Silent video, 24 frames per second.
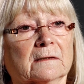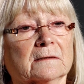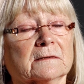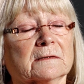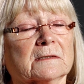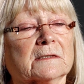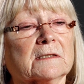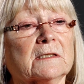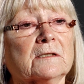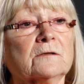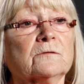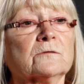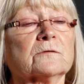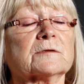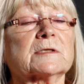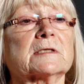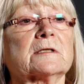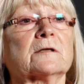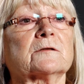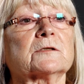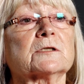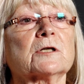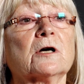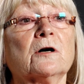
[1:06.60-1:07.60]
And he
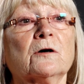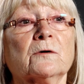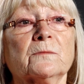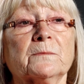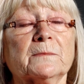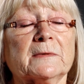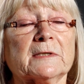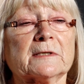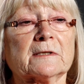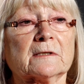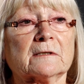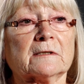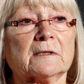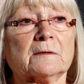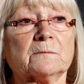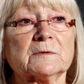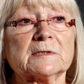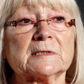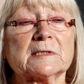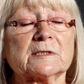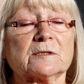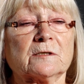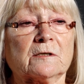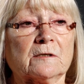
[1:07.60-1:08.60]
also told me that it
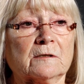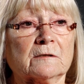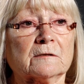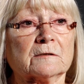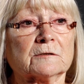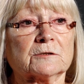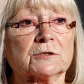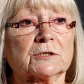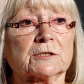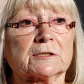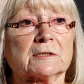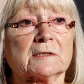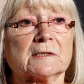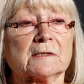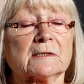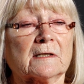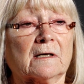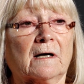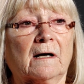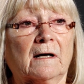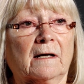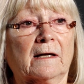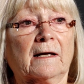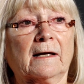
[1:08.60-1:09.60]
was urgent
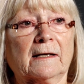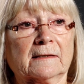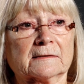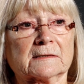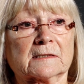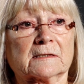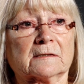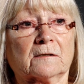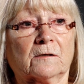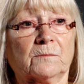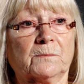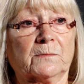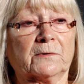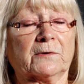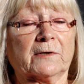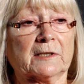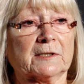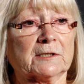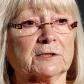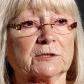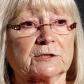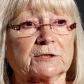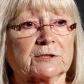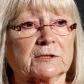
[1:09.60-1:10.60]
that I had an
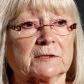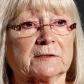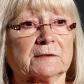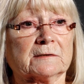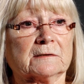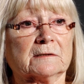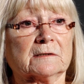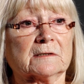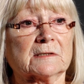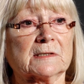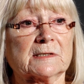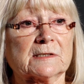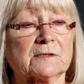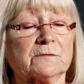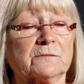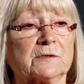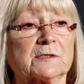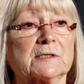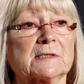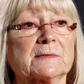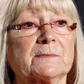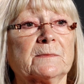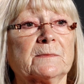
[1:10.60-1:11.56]
operation as soon as